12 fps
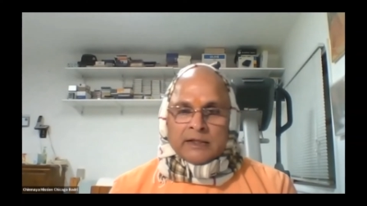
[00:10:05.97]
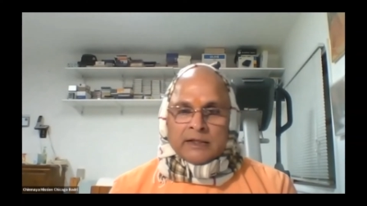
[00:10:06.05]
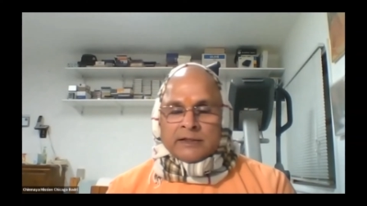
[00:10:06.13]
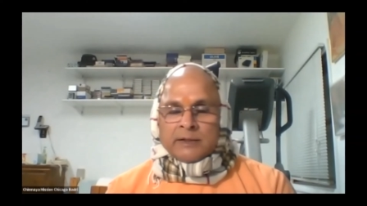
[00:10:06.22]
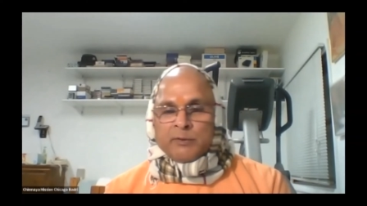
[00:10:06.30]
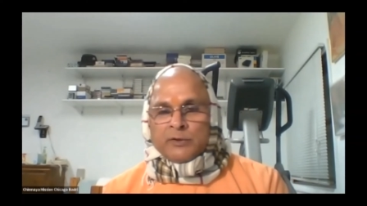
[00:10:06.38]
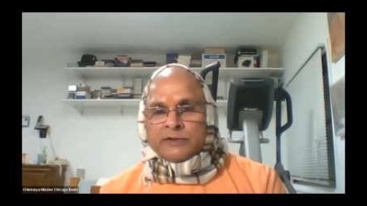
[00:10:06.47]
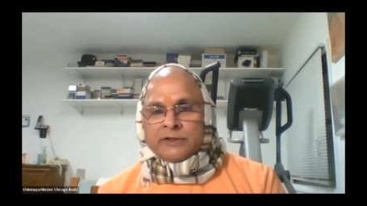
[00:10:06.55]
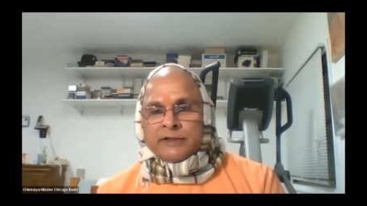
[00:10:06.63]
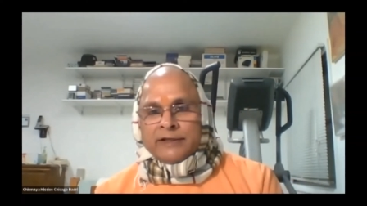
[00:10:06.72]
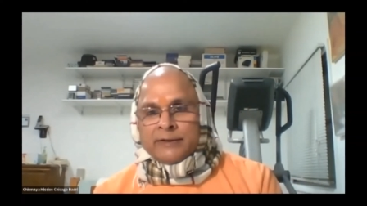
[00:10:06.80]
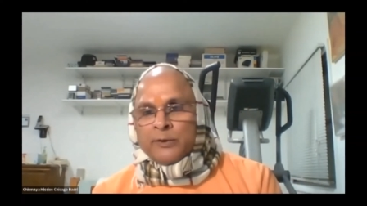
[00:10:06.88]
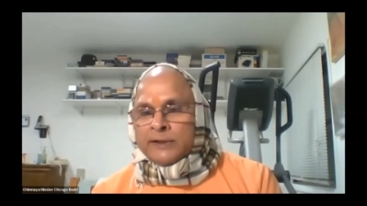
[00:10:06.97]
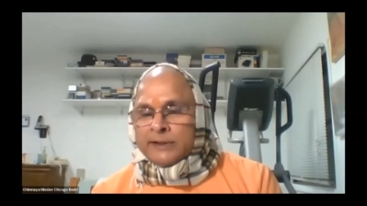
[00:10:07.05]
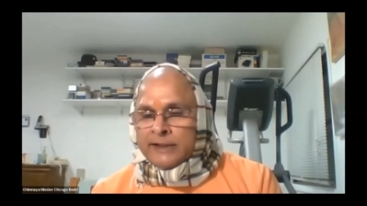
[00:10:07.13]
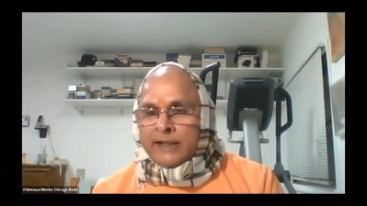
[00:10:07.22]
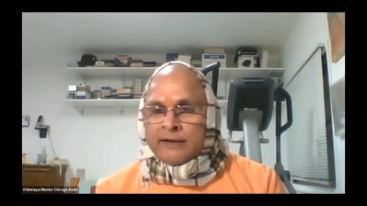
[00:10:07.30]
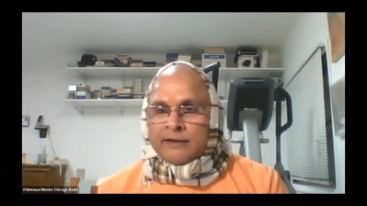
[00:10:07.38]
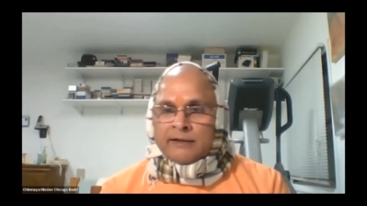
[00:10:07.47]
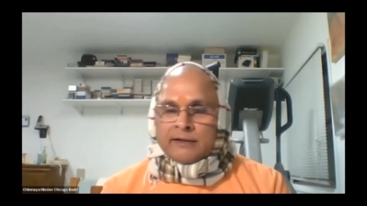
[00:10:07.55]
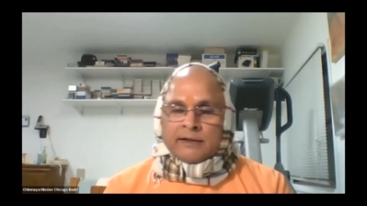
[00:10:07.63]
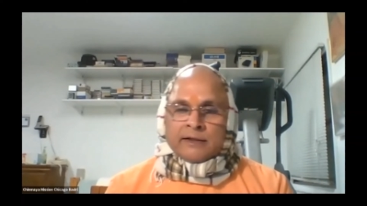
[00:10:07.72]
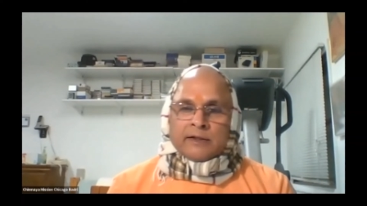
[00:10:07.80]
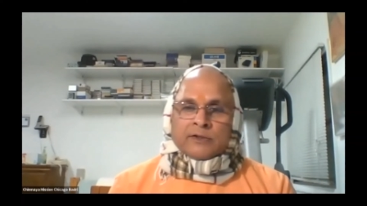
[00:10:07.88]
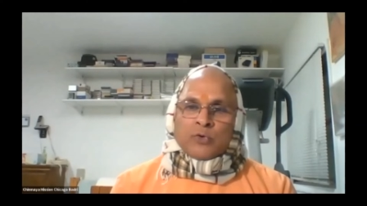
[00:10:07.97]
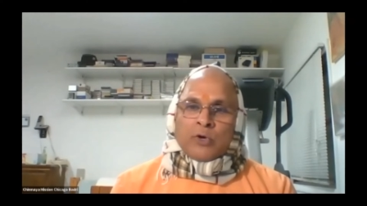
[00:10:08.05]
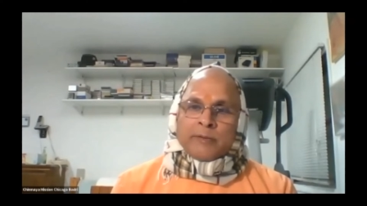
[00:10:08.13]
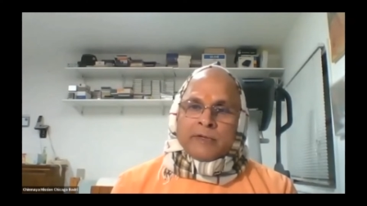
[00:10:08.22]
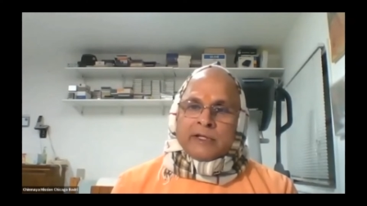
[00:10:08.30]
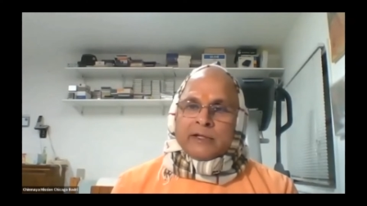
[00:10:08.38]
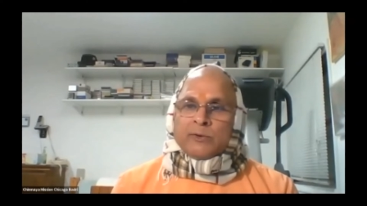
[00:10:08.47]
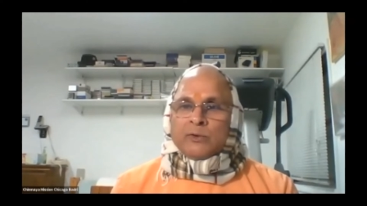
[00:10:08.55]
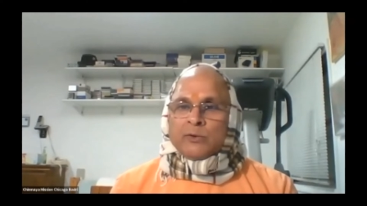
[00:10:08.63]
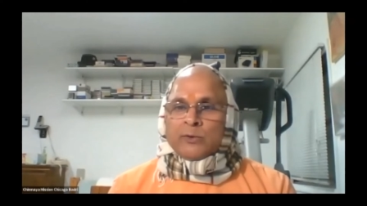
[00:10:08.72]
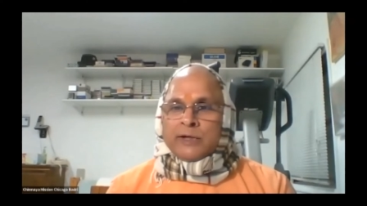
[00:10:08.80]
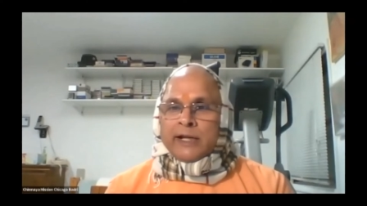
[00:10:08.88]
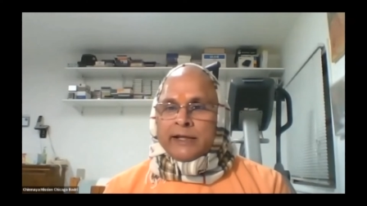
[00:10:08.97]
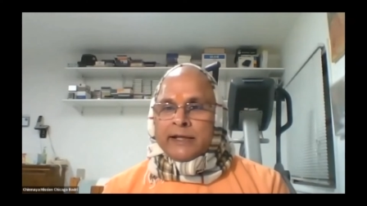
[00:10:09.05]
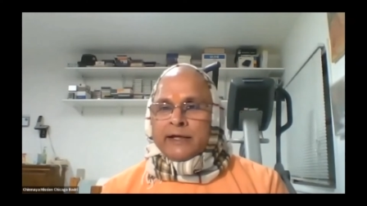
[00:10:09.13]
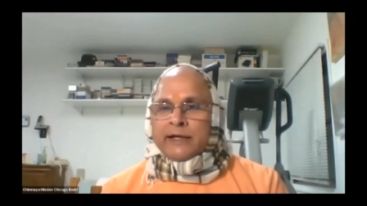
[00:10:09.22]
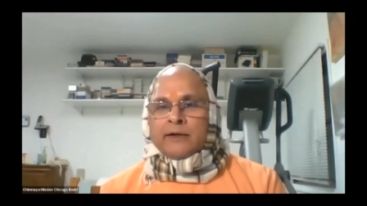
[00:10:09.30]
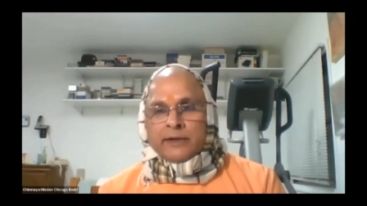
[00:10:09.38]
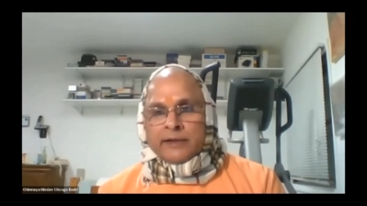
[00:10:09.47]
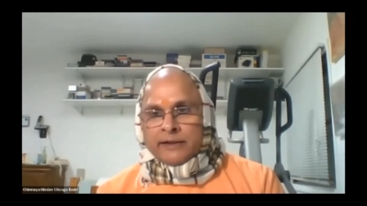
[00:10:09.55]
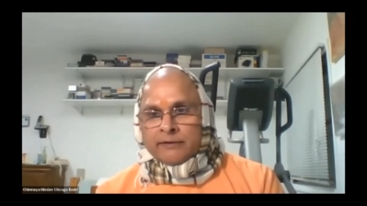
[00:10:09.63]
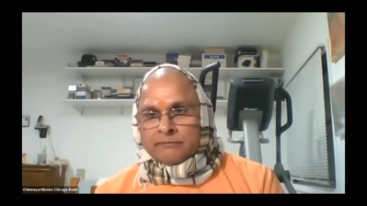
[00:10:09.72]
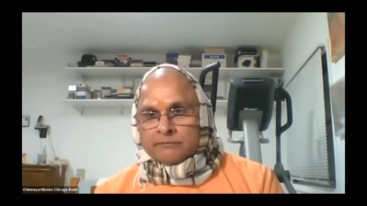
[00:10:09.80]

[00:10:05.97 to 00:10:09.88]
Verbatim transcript: Suppose you will tell Swami, you look like a donkey.